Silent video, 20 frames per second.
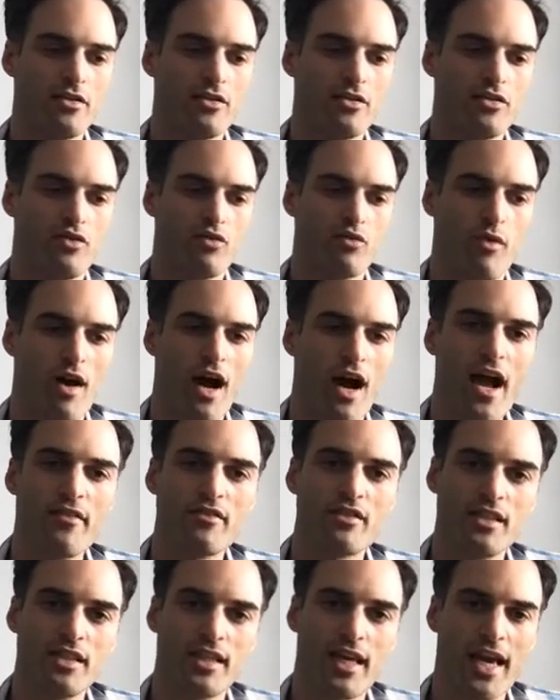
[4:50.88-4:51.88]
drives
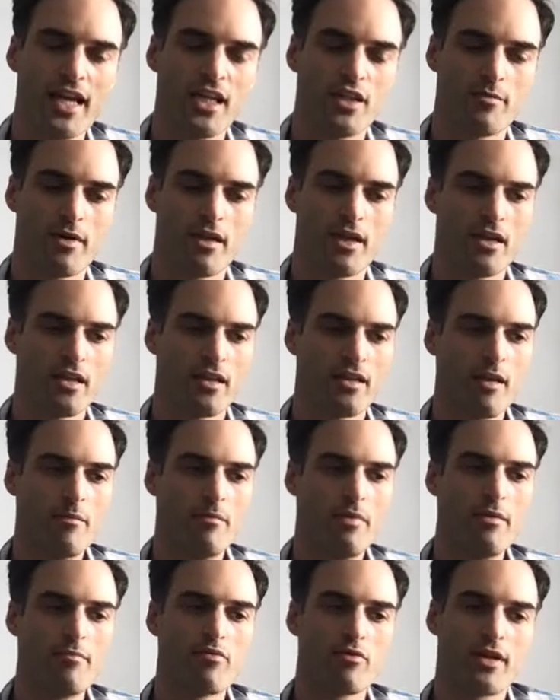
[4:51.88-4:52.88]
engagement, that
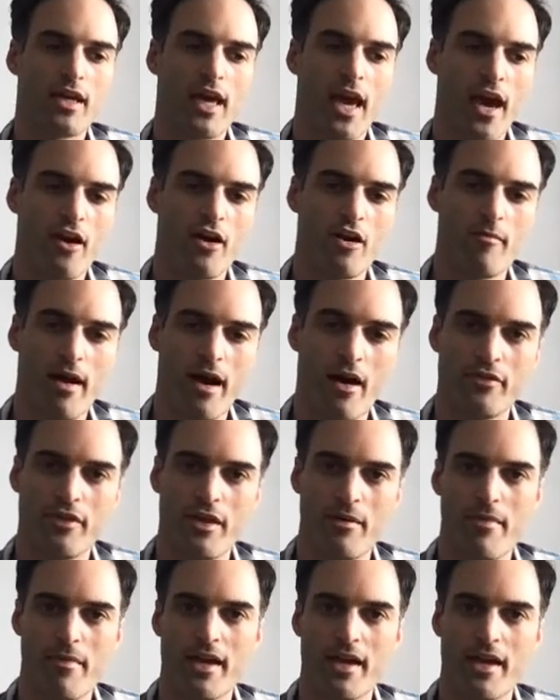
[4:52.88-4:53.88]
people care about,
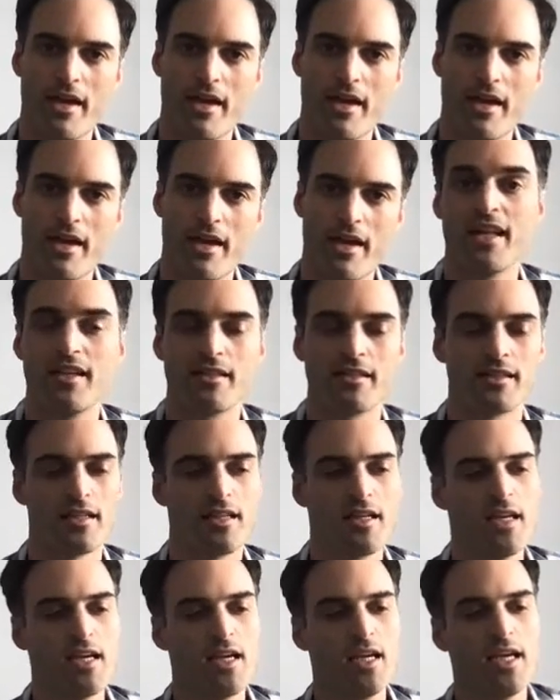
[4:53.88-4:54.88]
that makes sense,
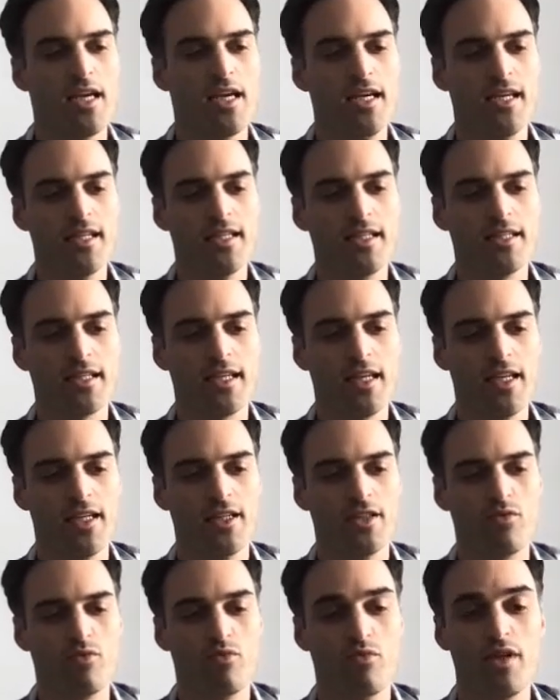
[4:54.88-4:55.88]

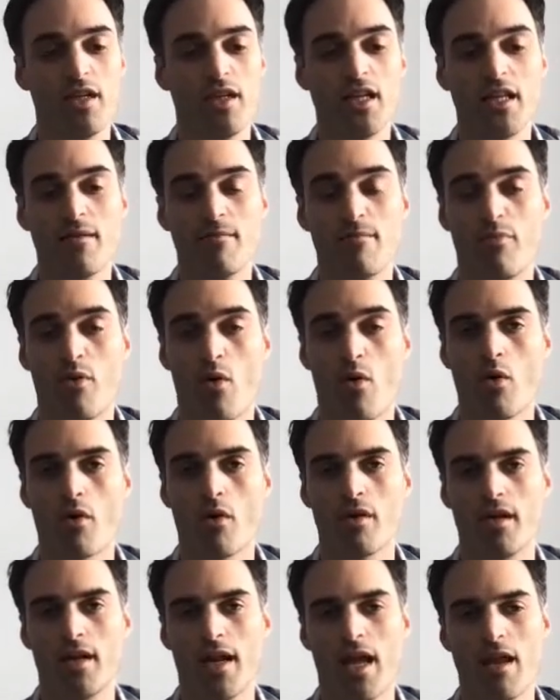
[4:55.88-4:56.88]
is really
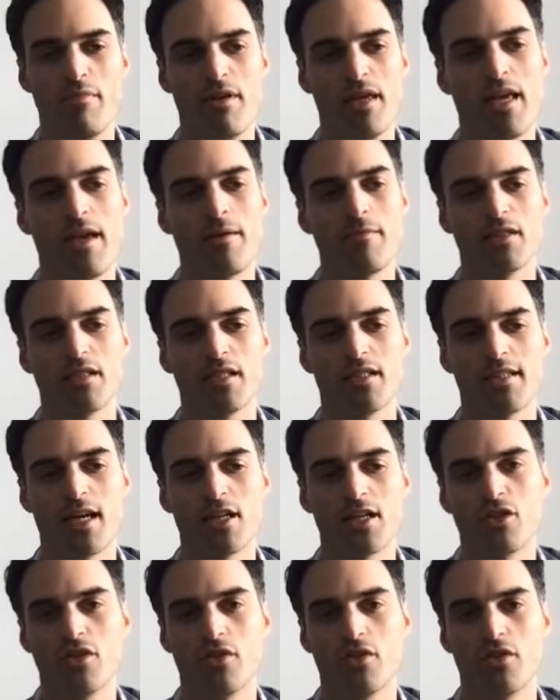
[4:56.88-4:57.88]
important. And being able to
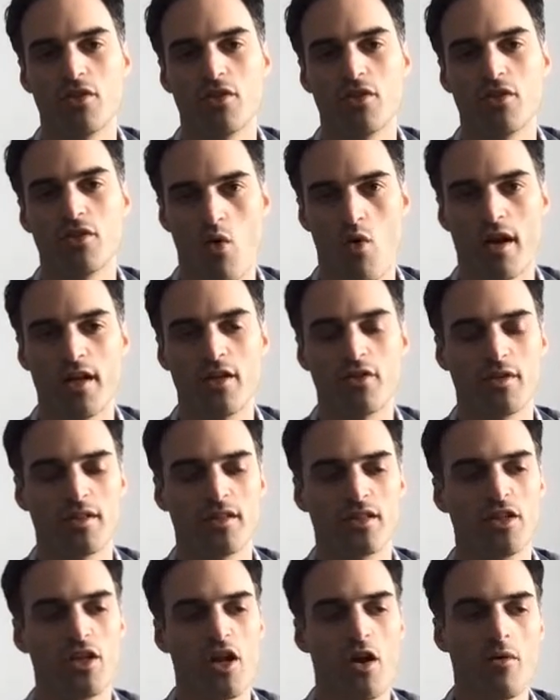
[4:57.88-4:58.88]
touch on those core
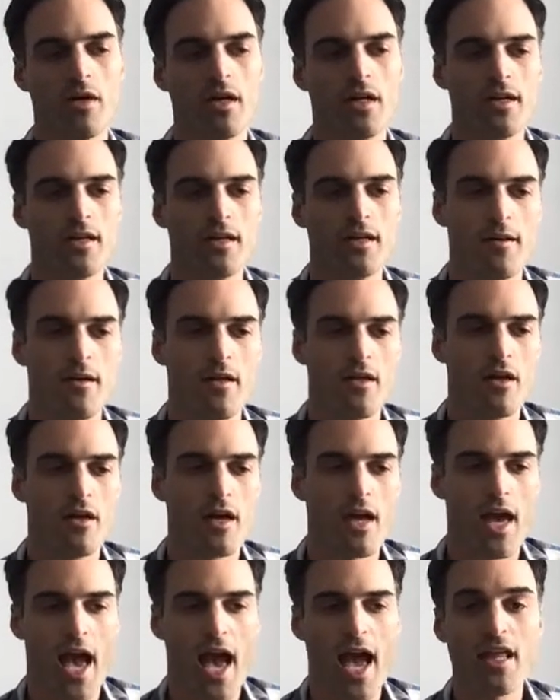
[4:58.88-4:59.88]
interests.
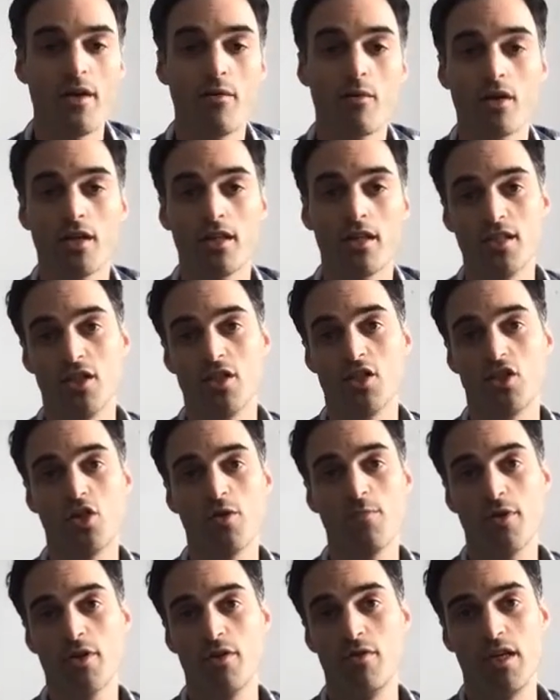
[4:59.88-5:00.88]
Anyword is in a
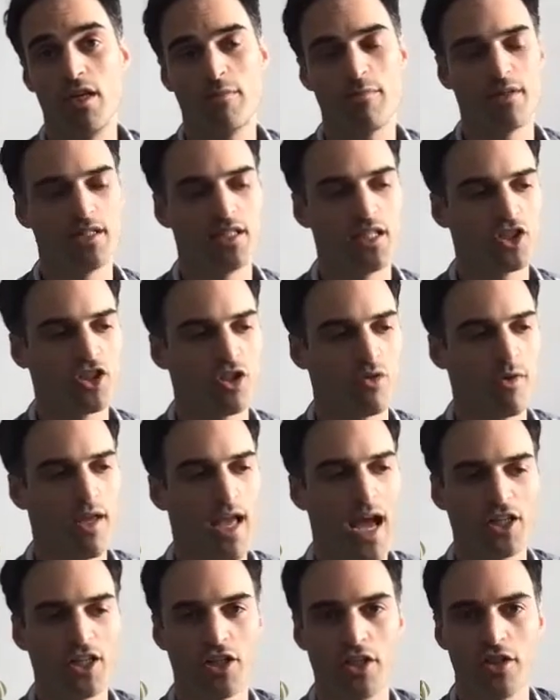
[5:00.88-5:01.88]
super unique position. We actually